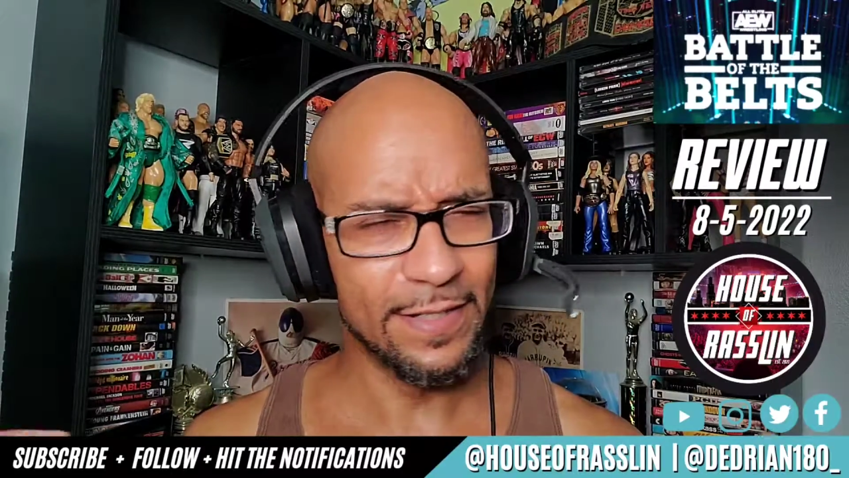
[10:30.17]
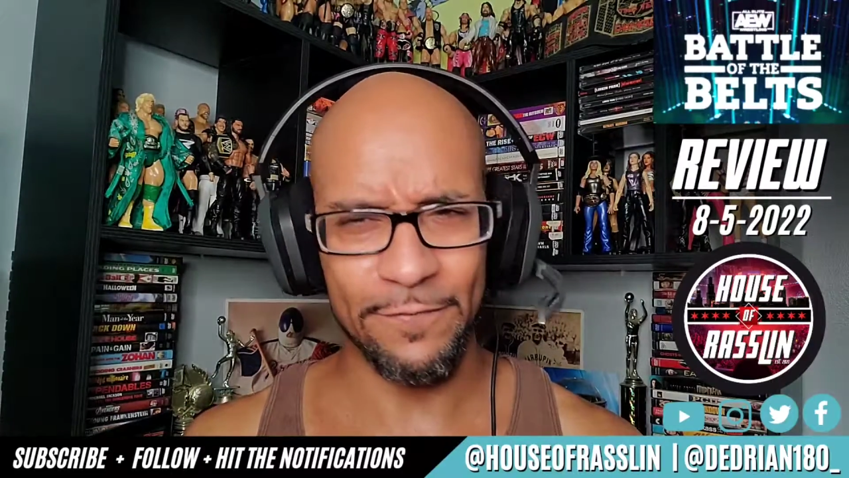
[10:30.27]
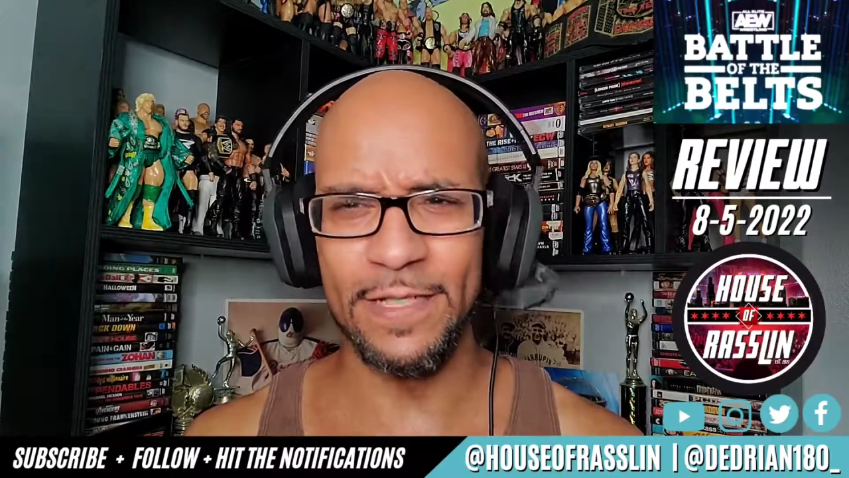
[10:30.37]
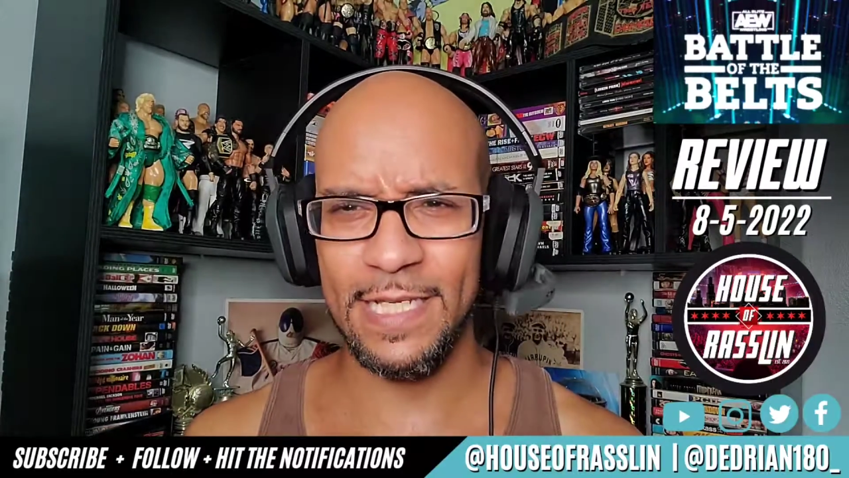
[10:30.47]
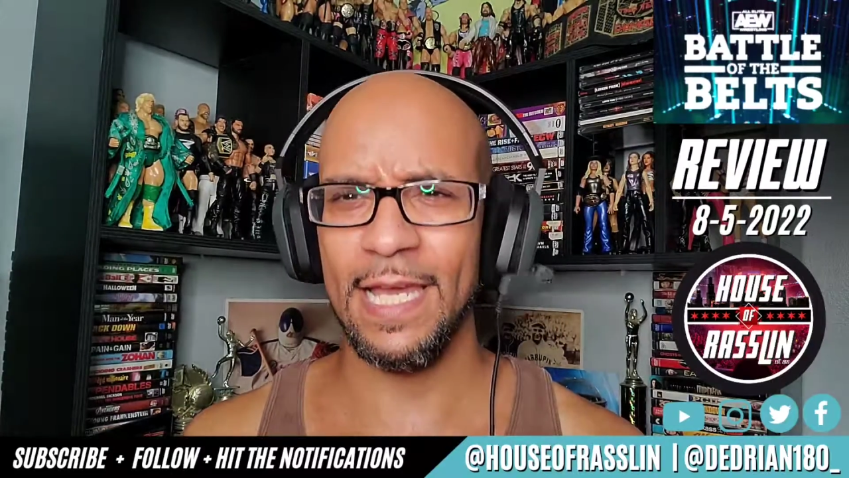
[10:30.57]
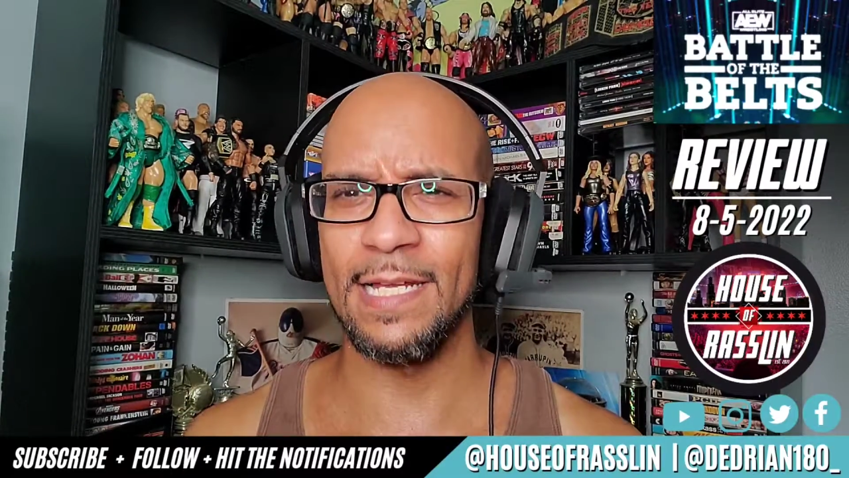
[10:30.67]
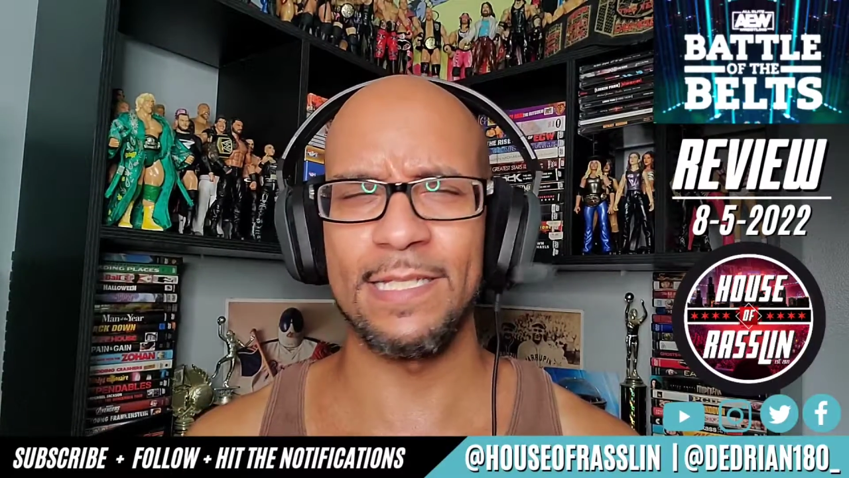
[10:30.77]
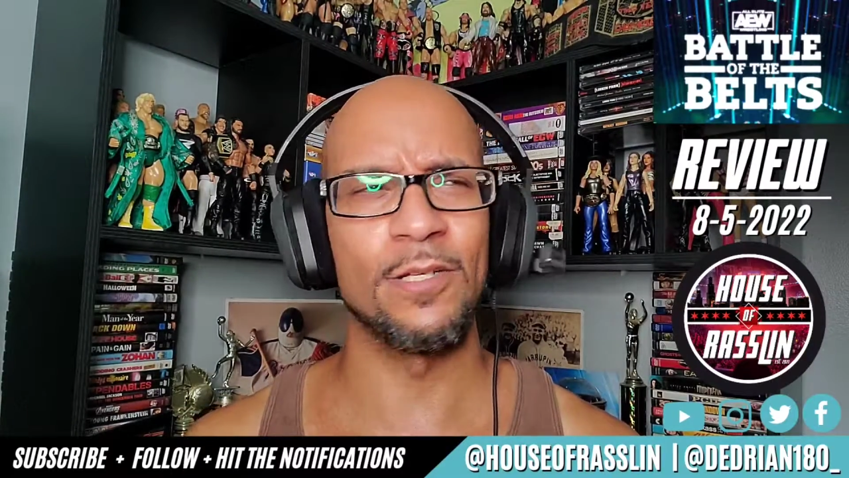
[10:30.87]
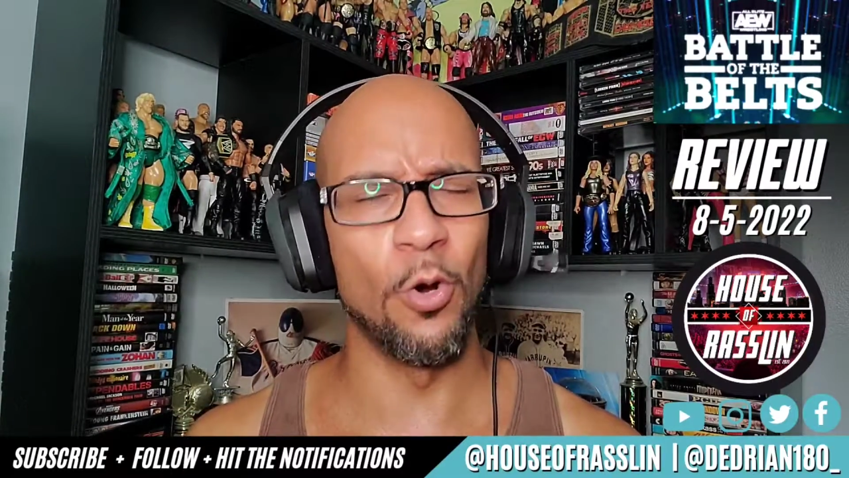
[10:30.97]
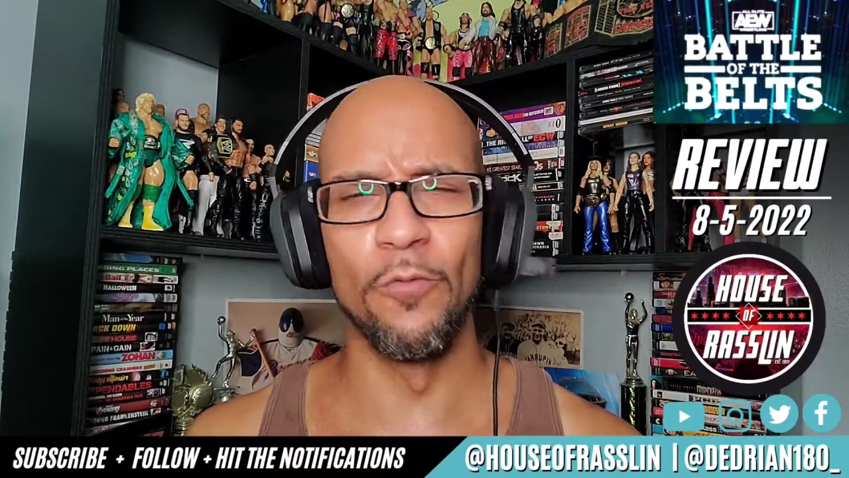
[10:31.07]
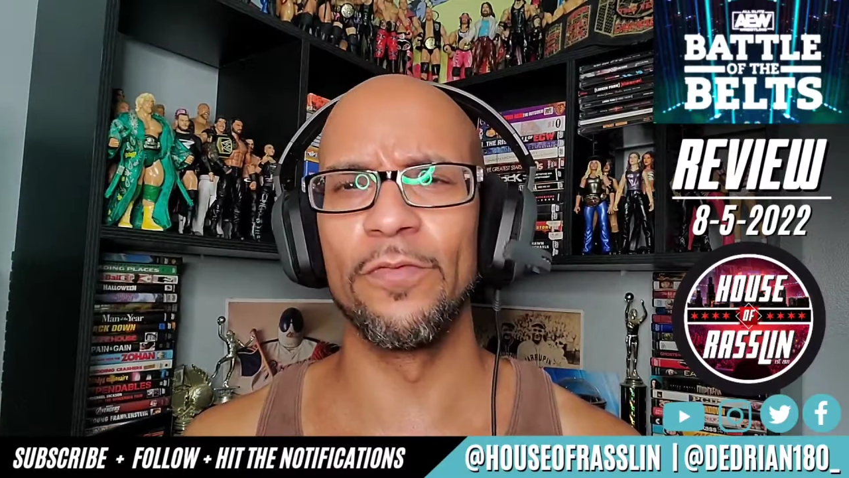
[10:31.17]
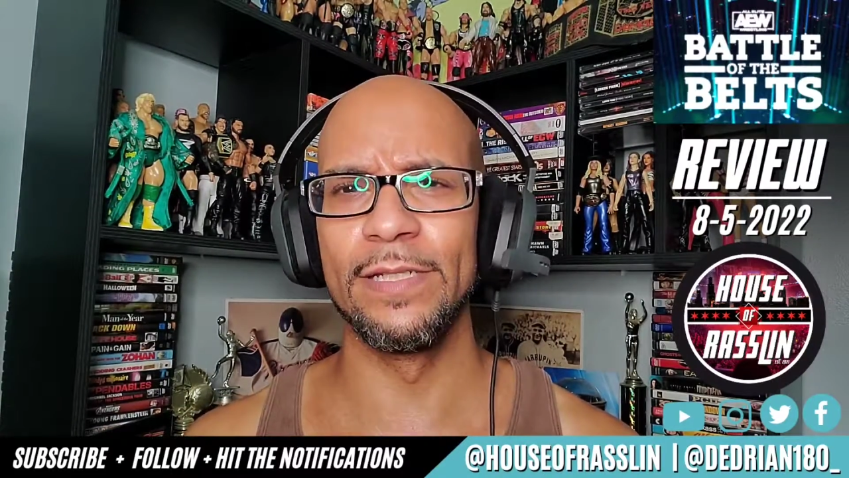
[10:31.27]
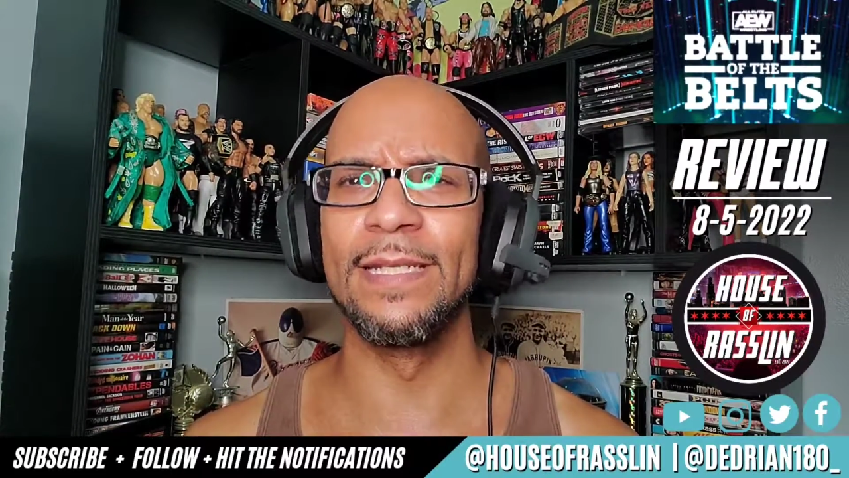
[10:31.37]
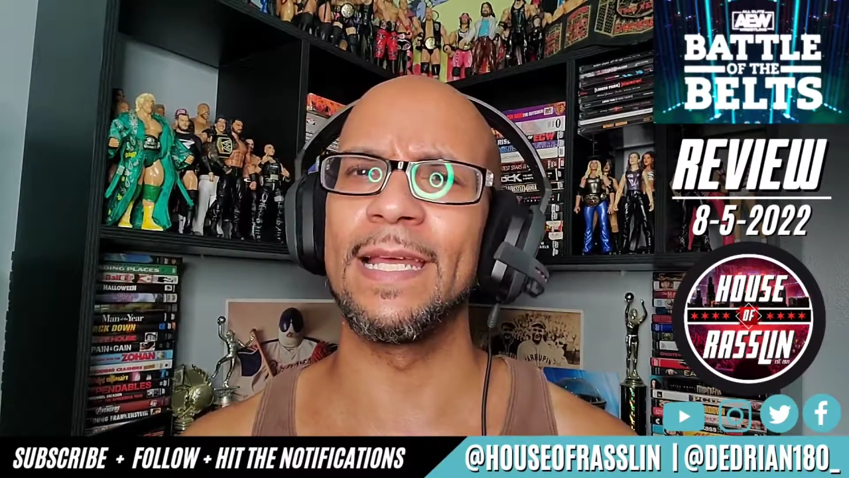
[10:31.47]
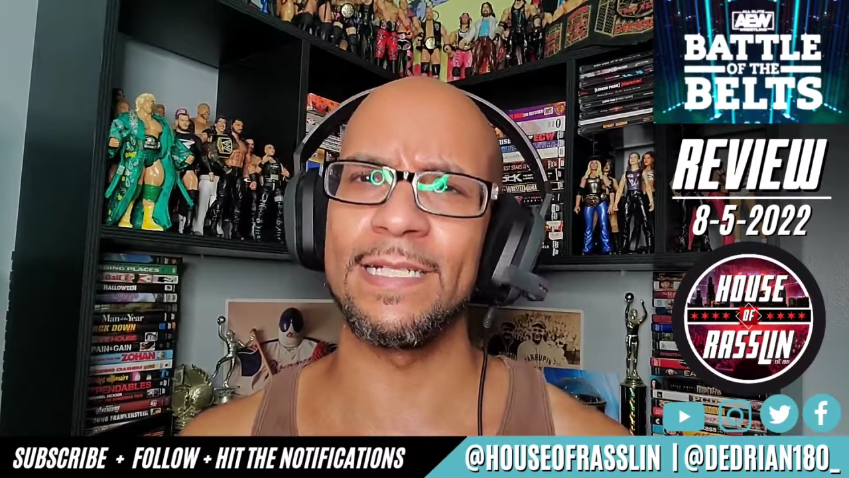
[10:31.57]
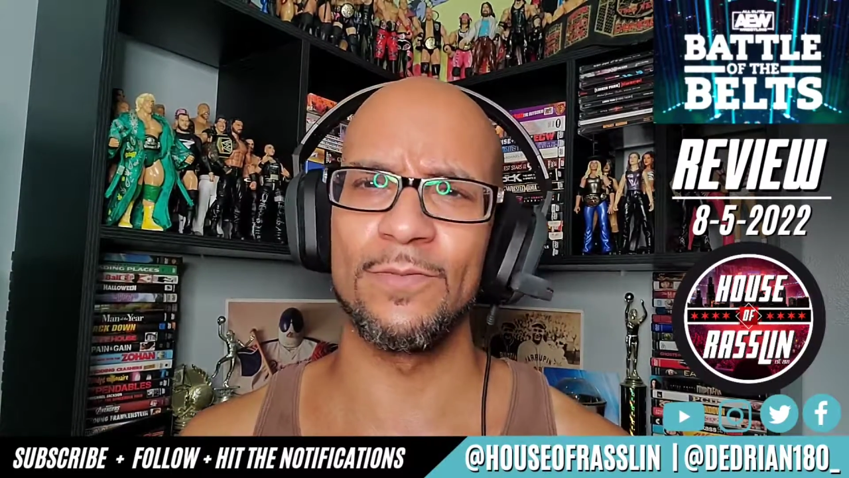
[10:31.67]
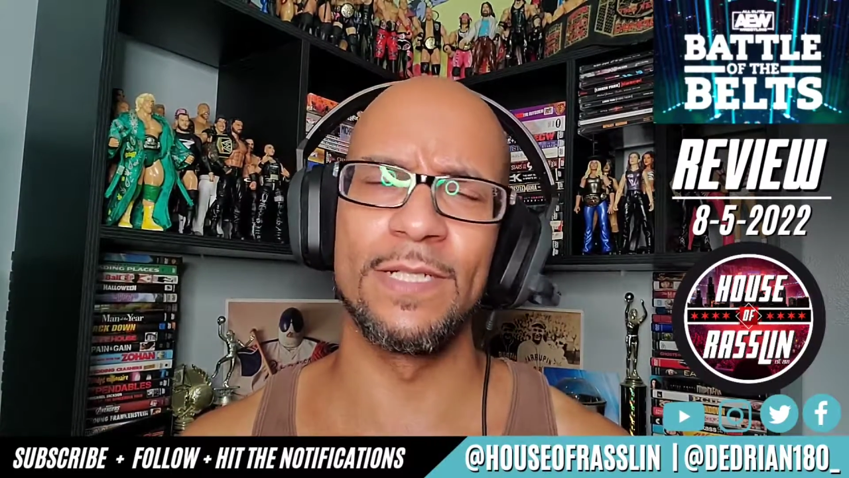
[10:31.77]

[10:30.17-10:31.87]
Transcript: the physicality, and hopefully next